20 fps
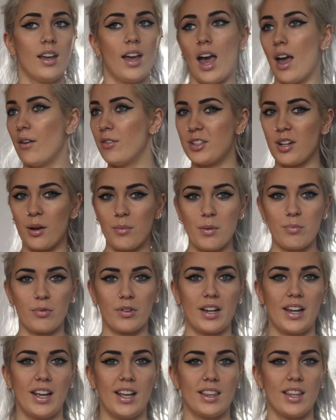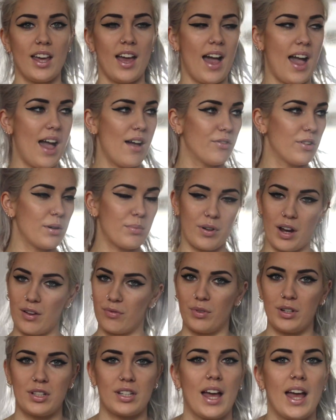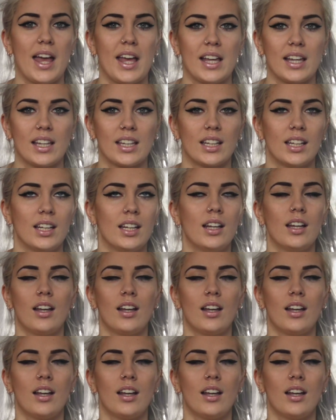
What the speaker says: Every time we breathe, every breath we take,